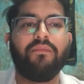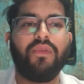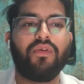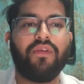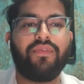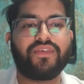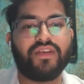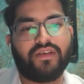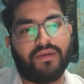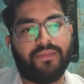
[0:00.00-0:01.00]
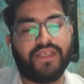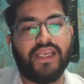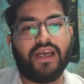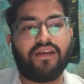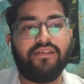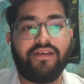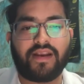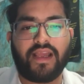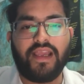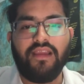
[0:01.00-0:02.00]
Pleural friction rub, they are
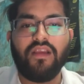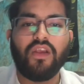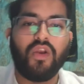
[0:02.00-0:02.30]
dry,